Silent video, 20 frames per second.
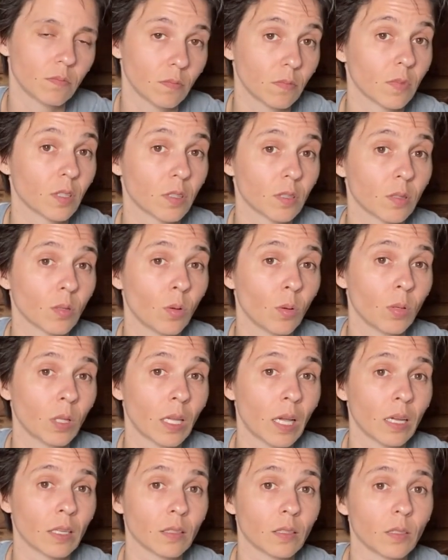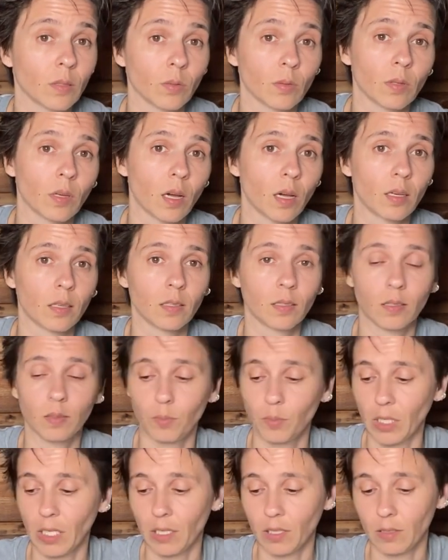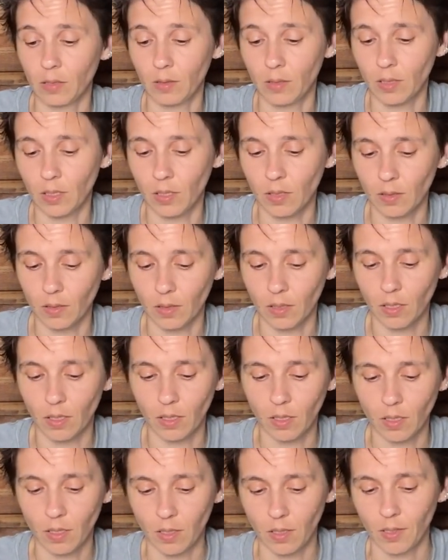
there's a whole lot going on behind the scenes there.